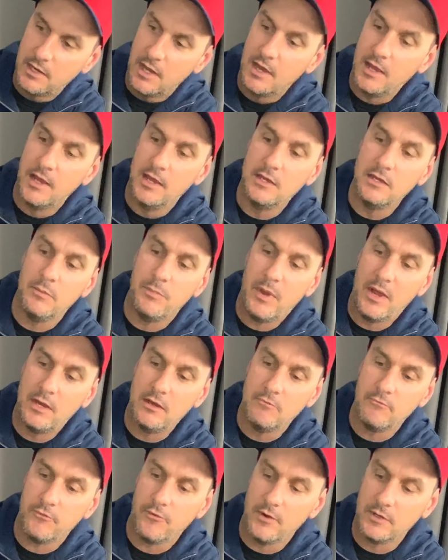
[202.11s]
Yeah,
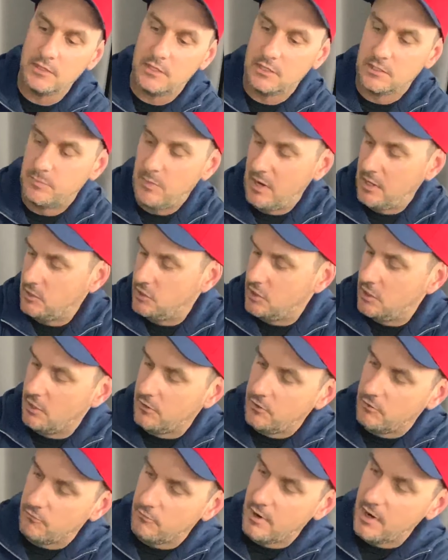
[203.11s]
independent front suspension
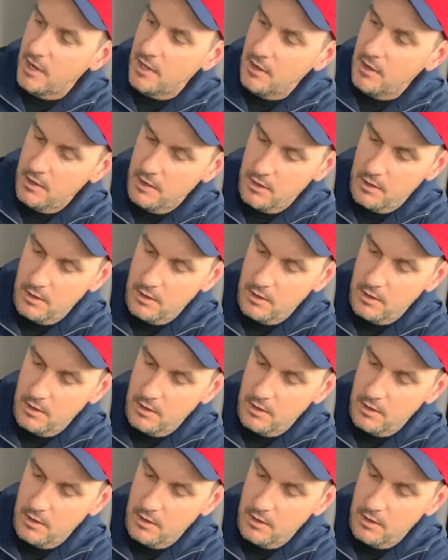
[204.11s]
on the rear.